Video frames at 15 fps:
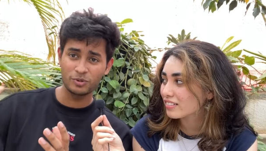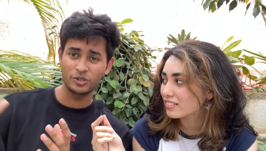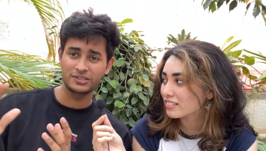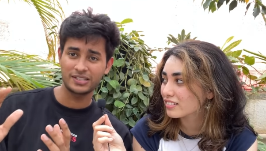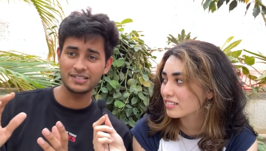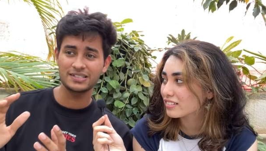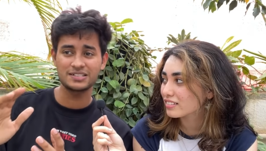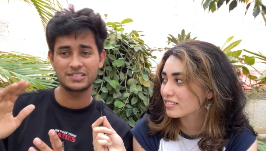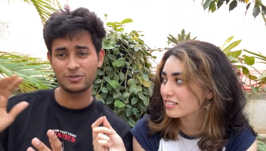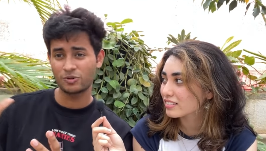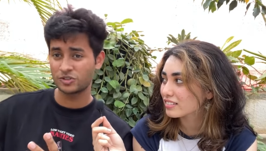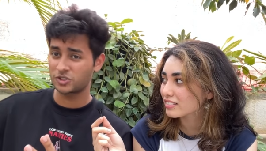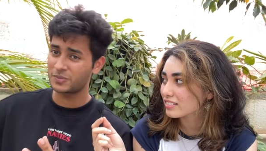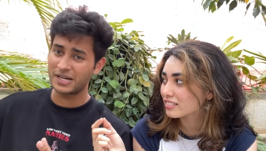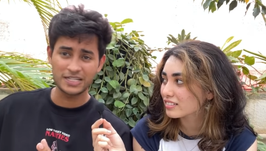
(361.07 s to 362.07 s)
Speaker 1: more things, and she
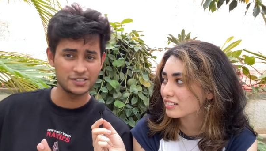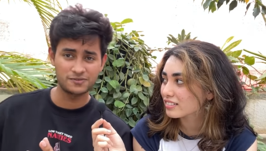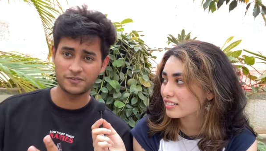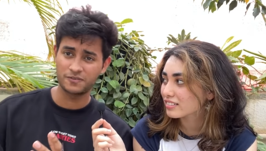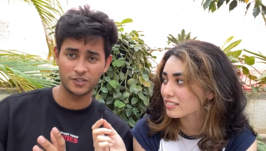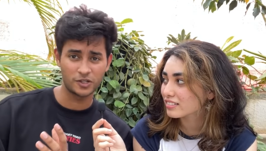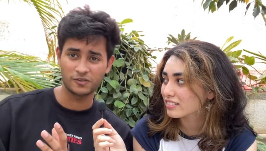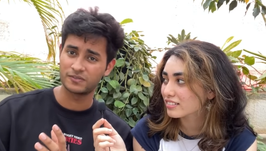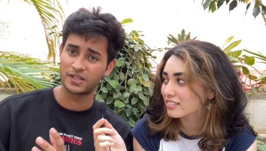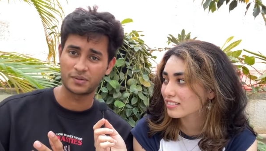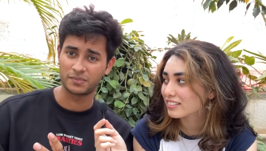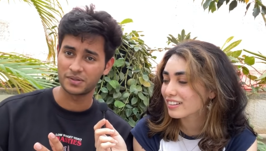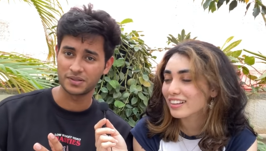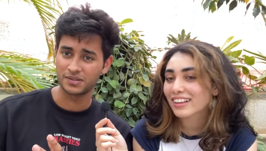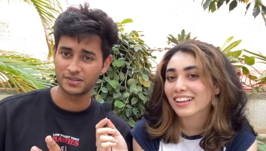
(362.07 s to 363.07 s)
wants to buy at least fifty of
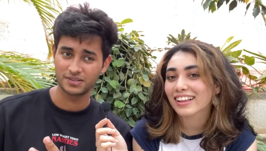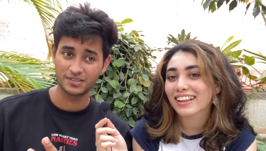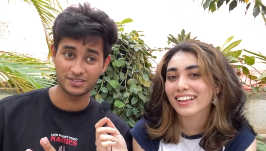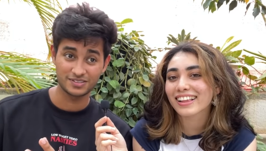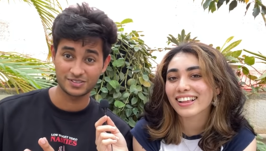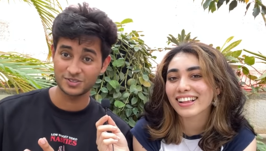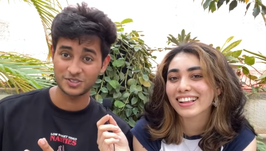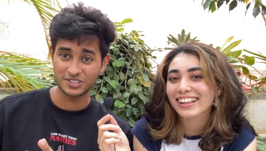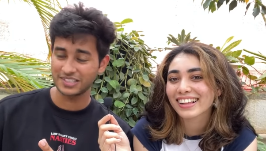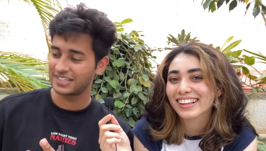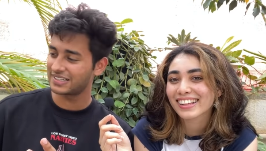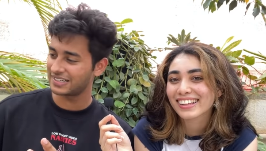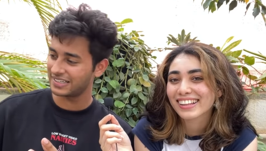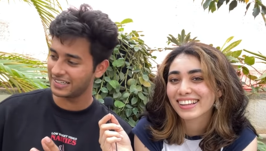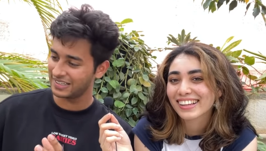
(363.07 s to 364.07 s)
them. so she
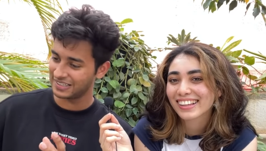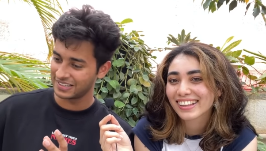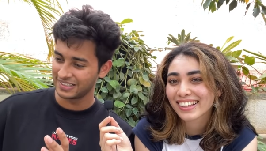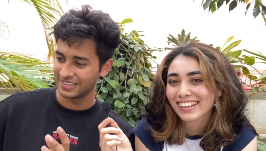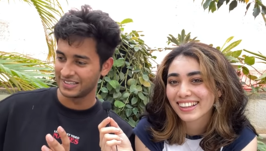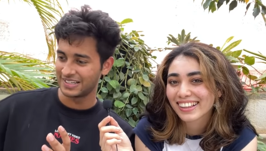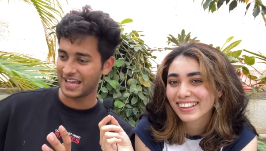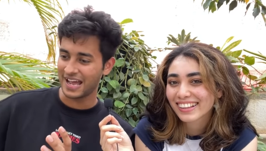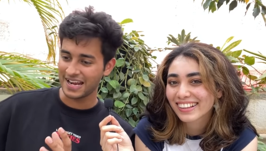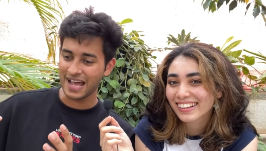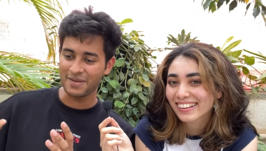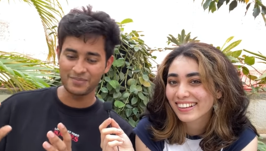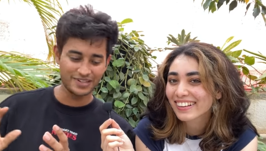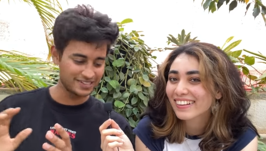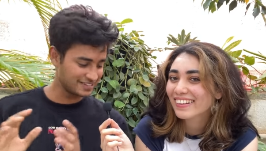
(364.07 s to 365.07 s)
literally, and
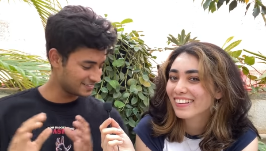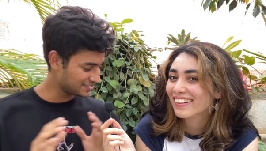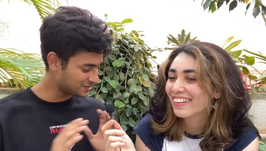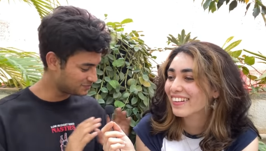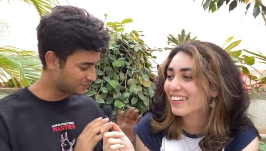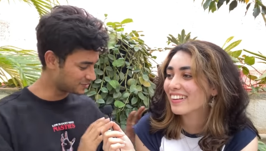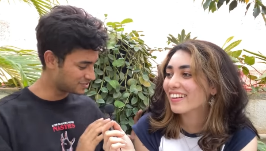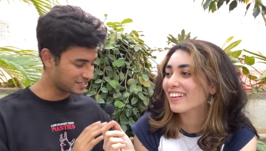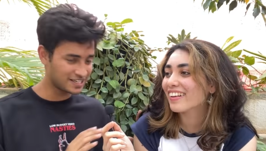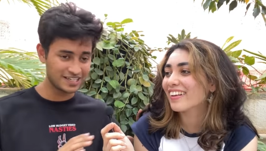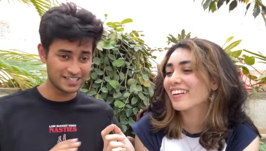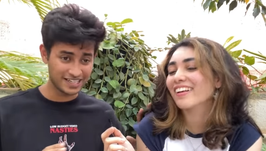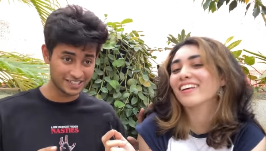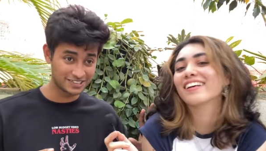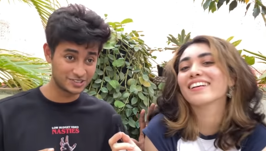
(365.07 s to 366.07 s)
I'm literally just
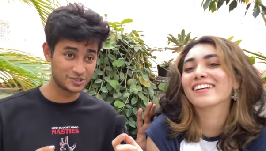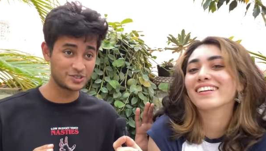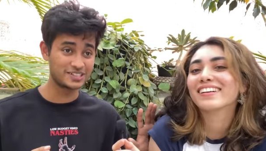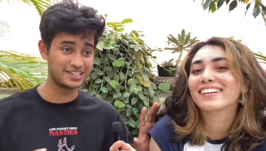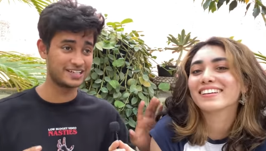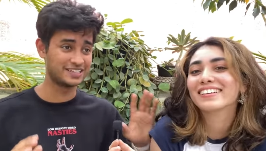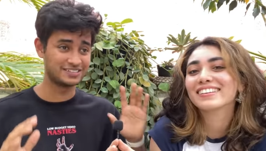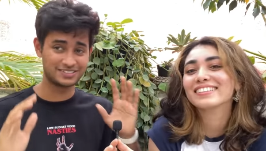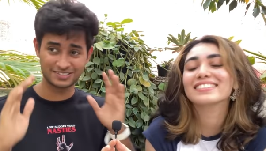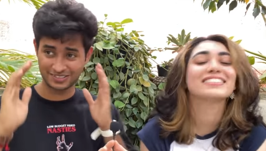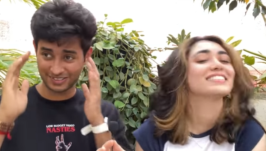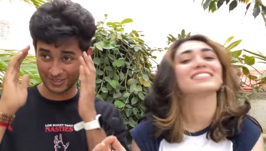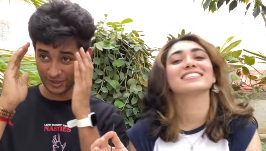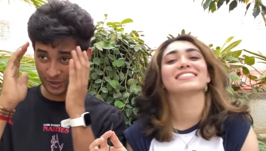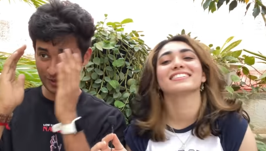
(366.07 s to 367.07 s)
pushing her like, dude, let's
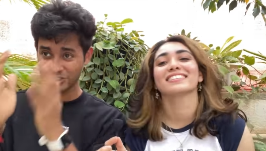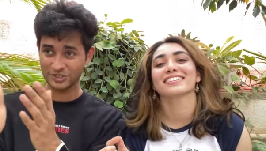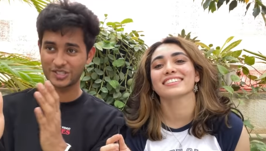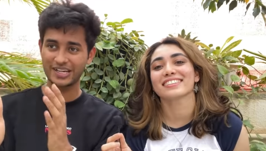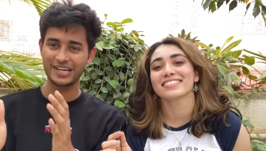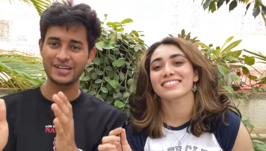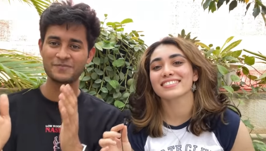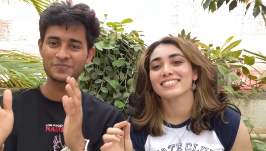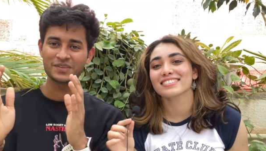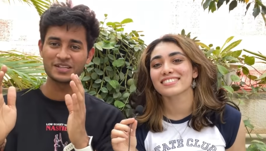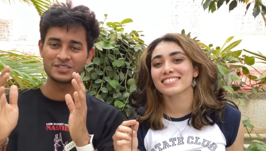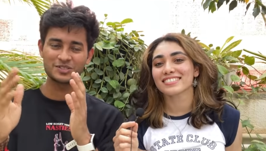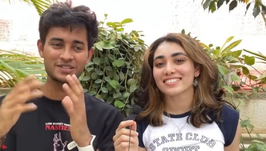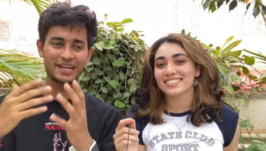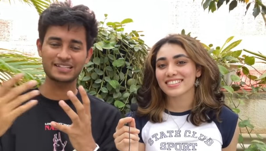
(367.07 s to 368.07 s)
just look straight
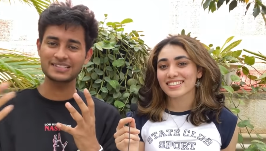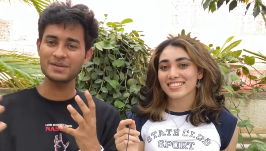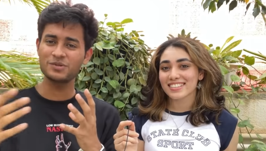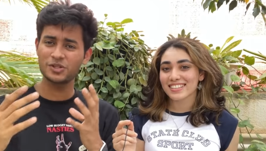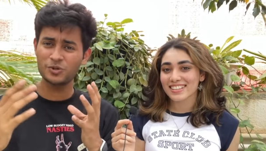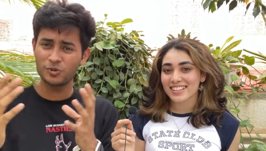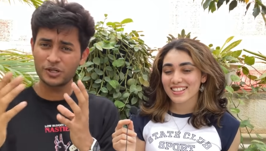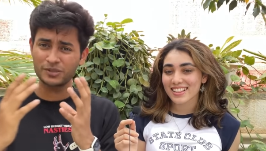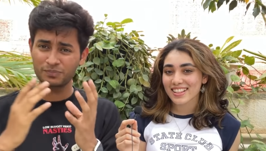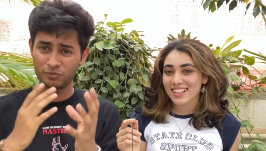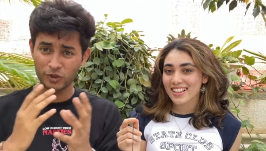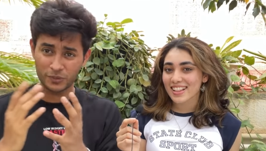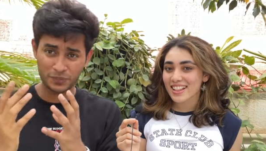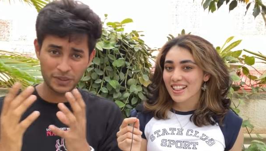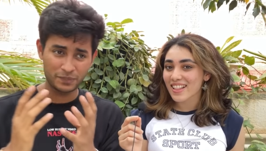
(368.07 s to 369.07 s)
so next time, you know what
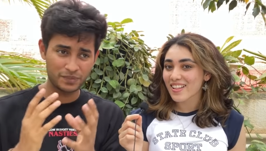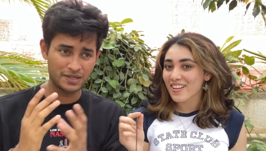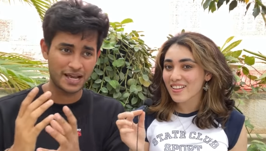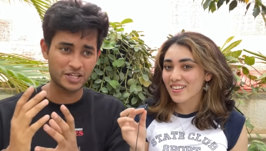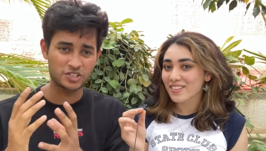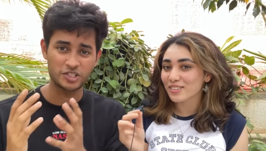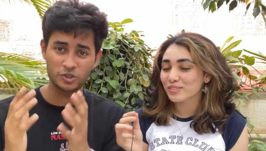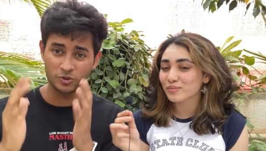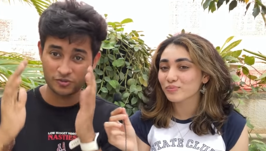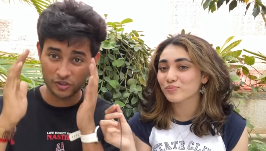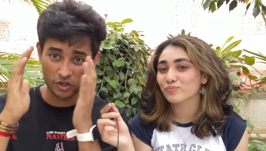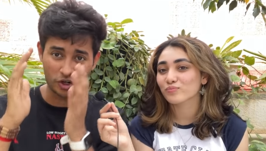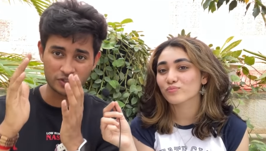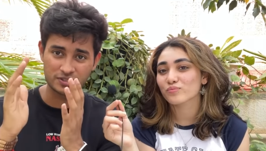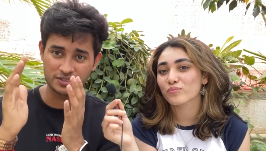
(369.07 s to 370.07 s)
what people actually do
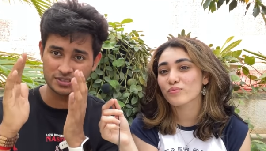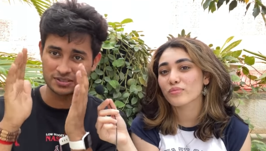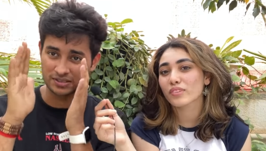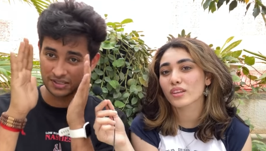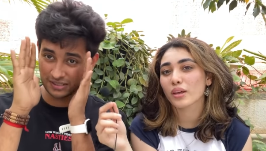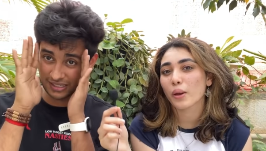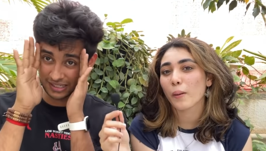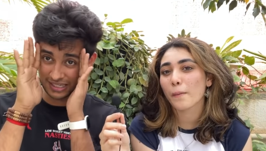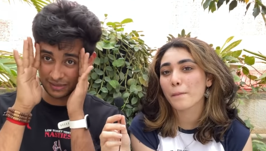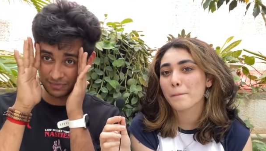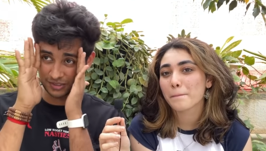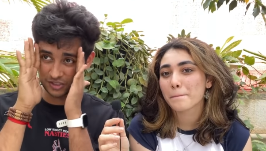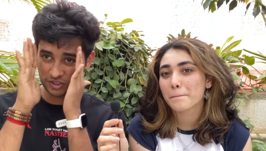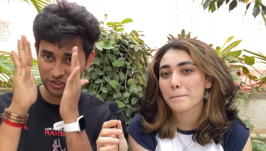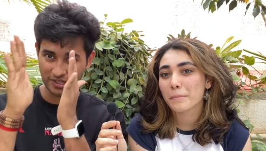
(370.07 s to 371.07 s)
for horses? They
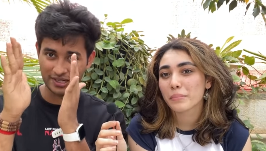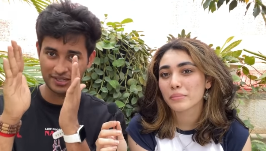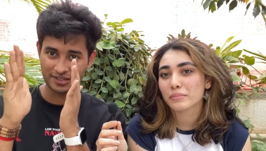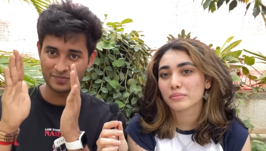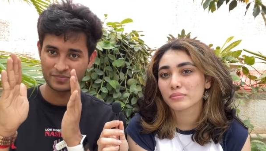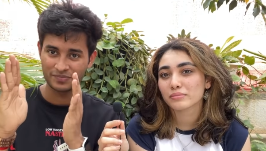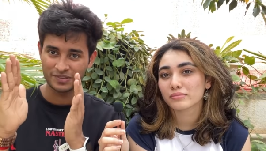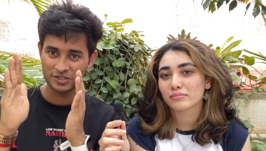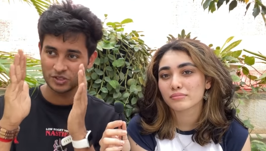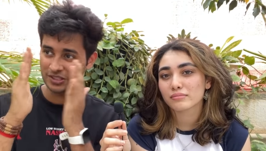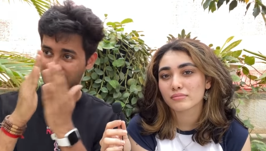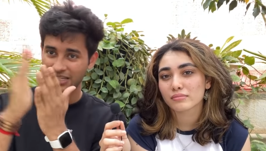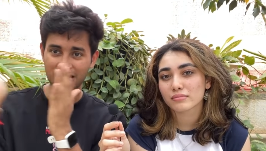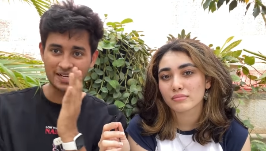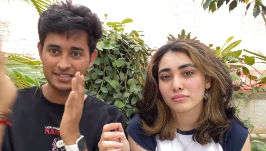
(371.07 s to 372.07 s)
keep this straight so
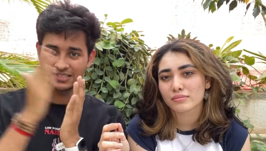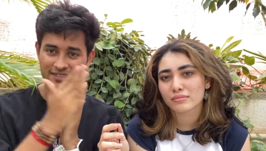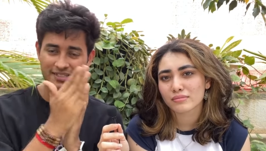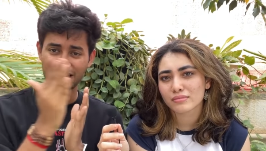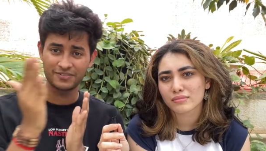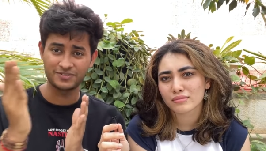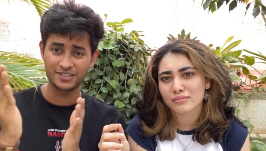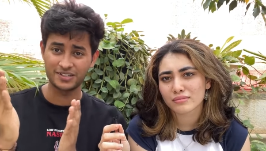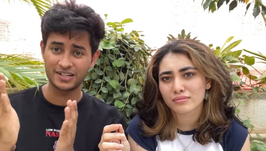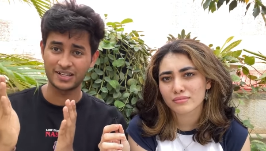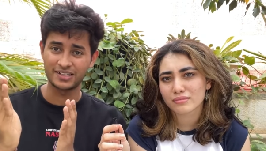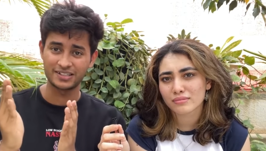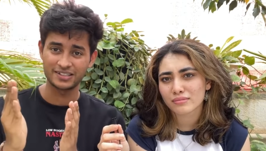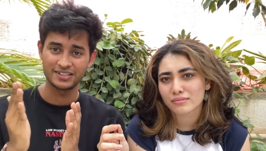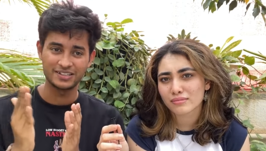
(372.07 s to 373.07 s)
that they can't see left or
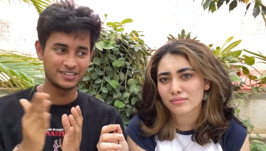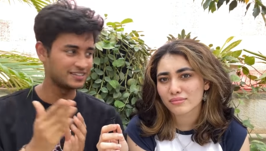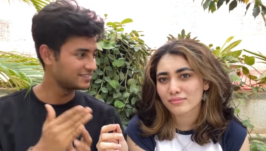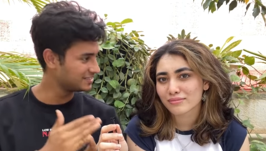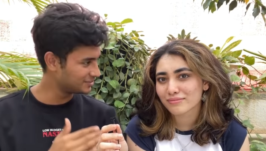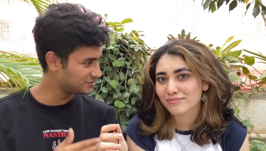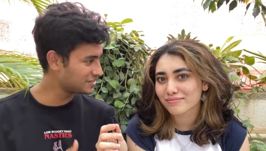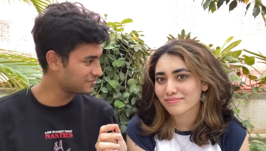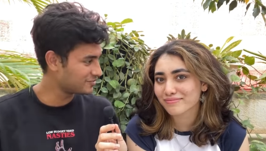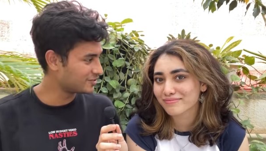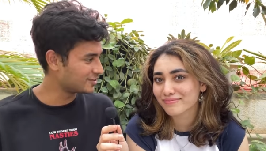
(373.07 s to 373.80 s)
right. They do that for